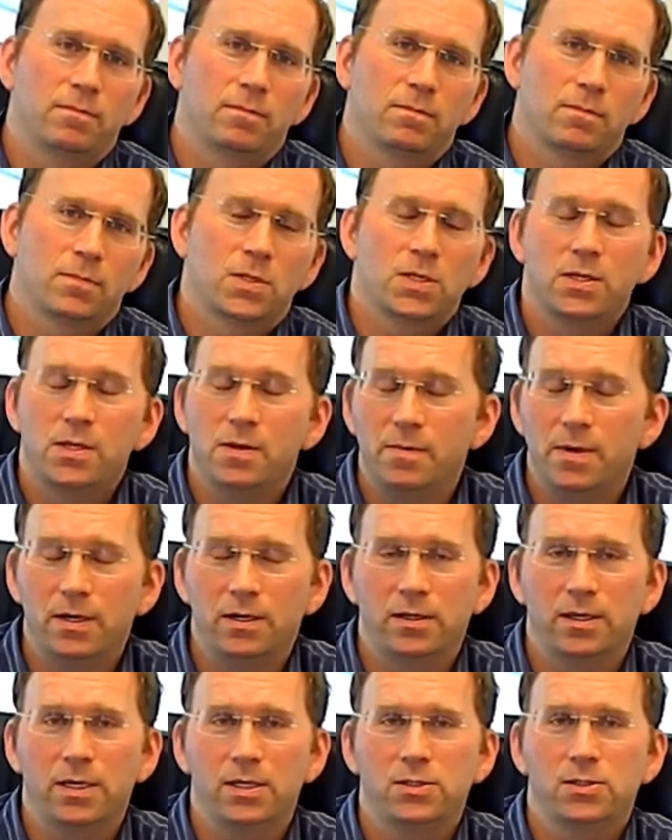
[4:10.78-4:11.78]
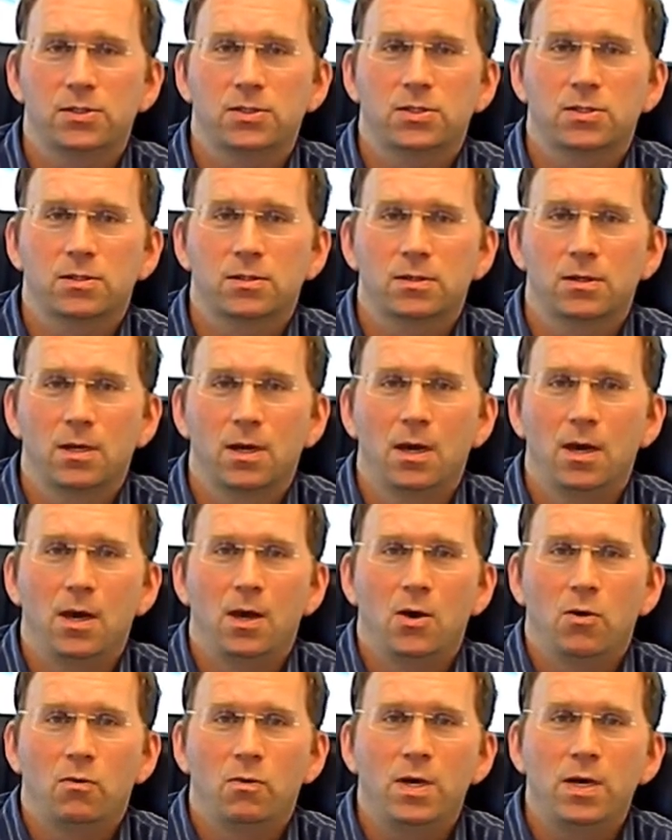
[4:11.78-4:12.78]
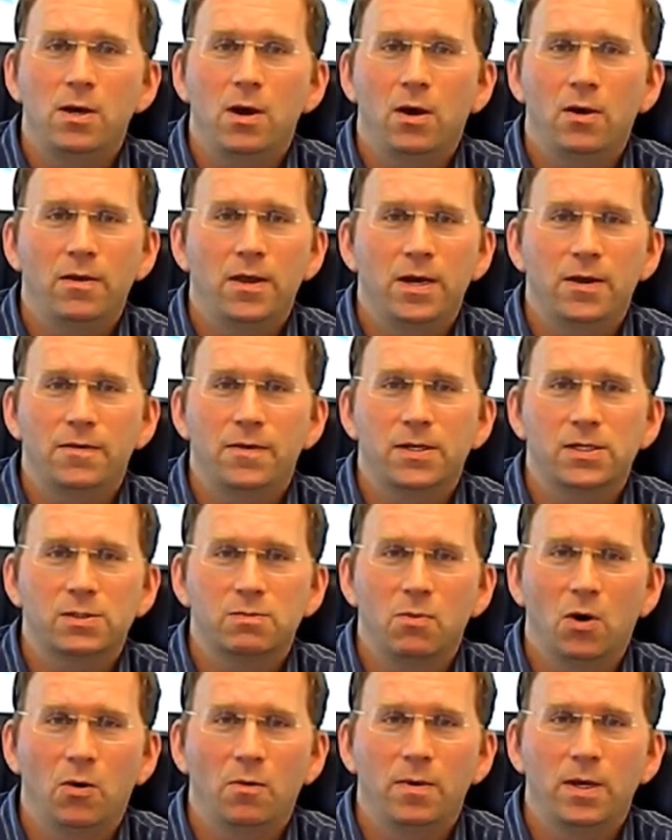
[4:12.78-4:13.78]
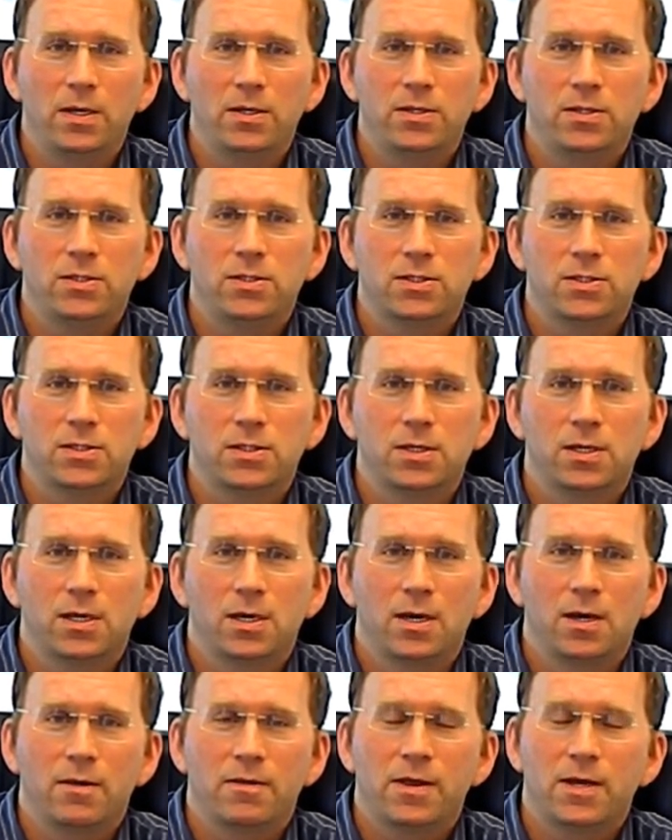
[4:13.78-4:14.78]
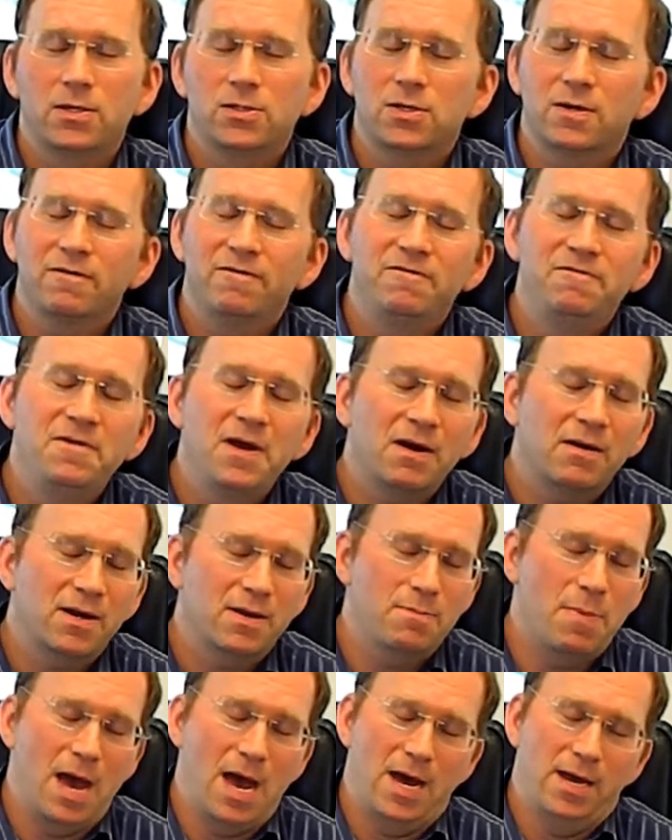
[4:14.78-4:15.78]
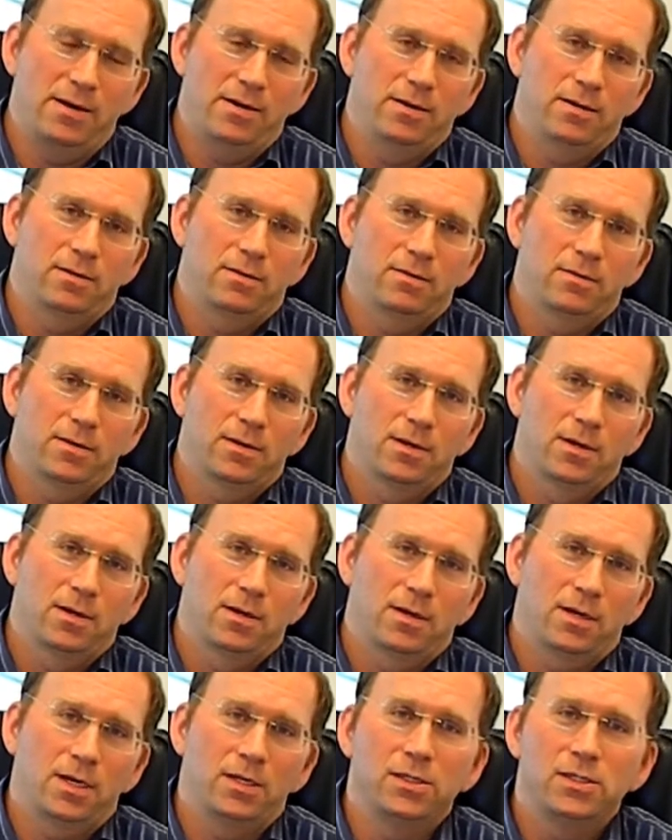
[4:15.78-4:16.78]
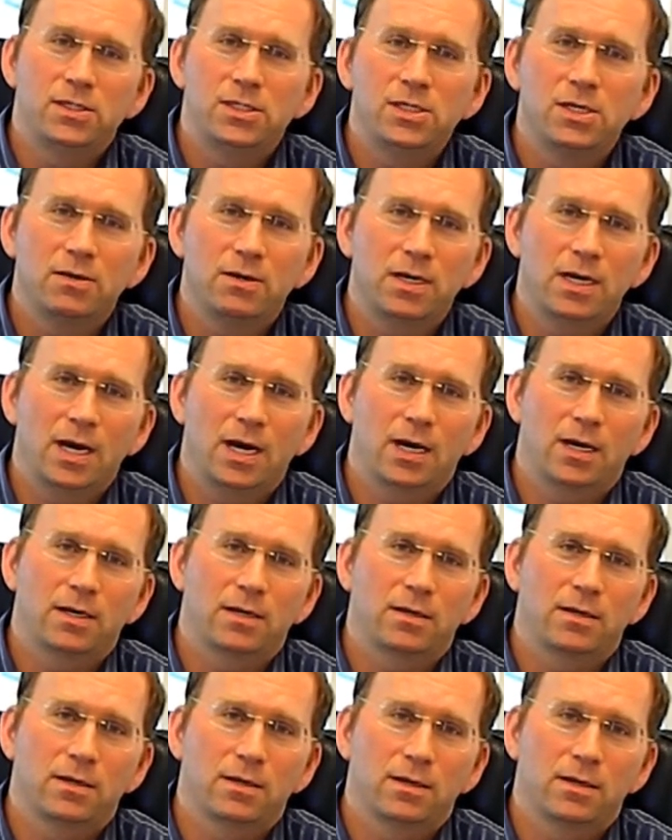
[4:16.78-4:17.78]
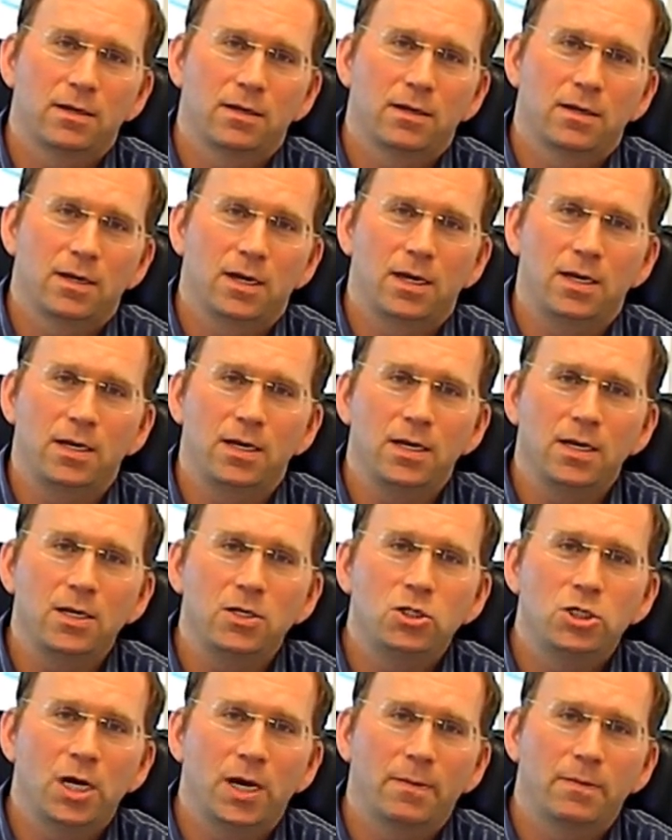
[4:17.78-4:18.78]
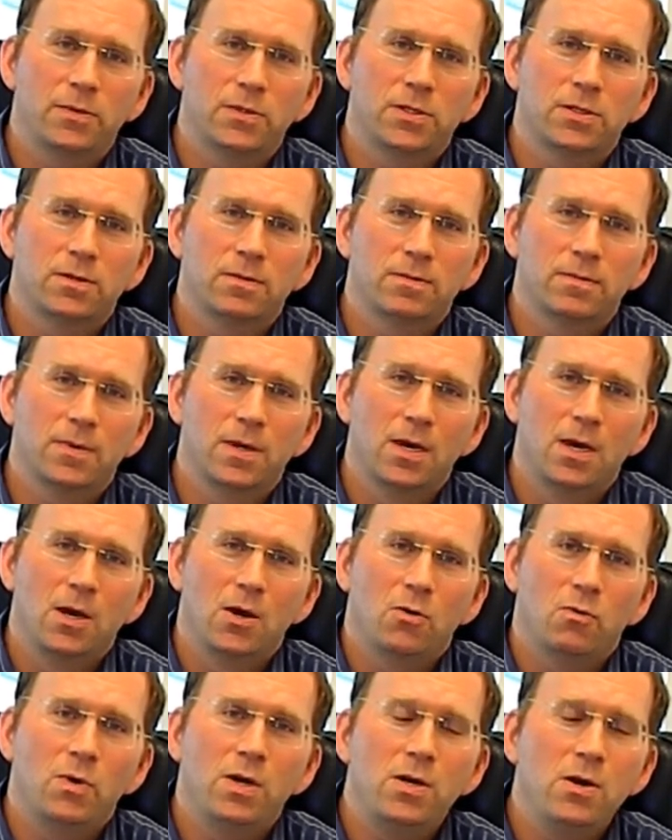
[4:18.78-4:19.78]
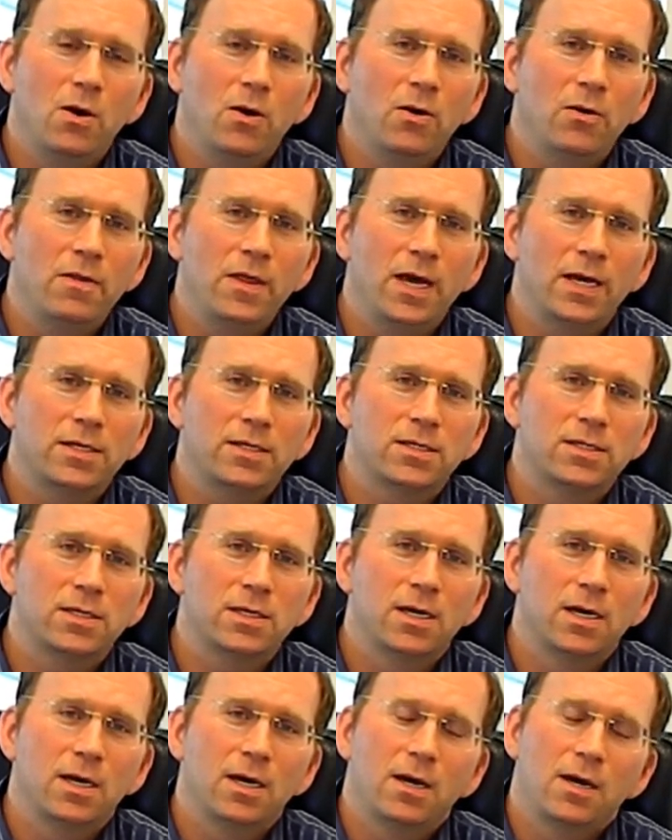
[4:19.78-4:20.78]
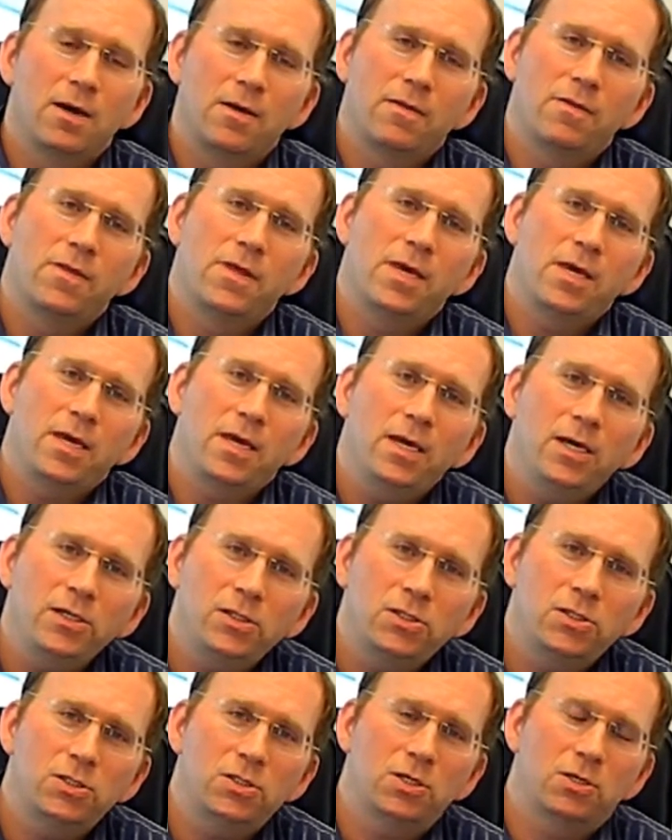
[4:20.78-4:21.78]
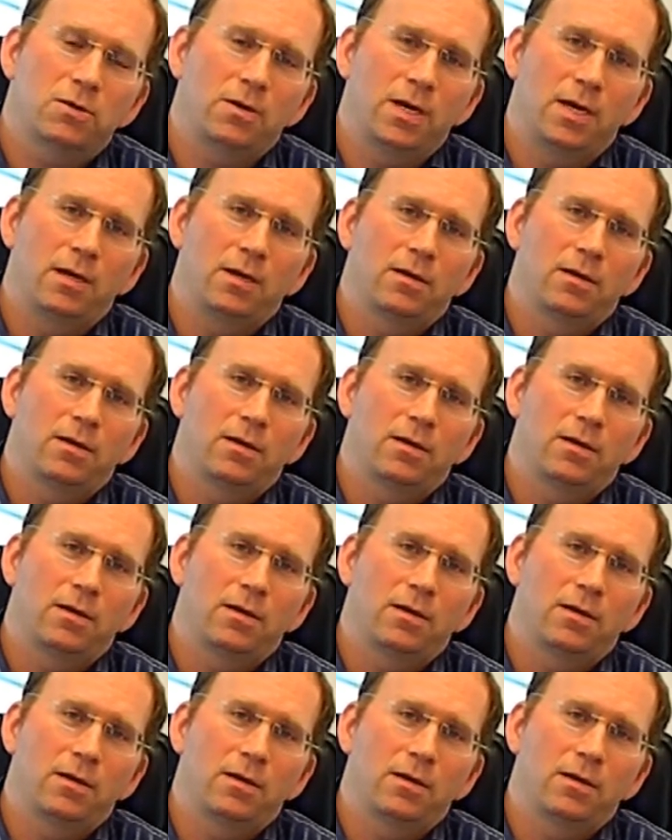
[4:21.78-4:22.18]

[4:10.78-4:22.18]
to the Middle East. We know that at this moment, things are very bad in Syria and Egypt. We know that the history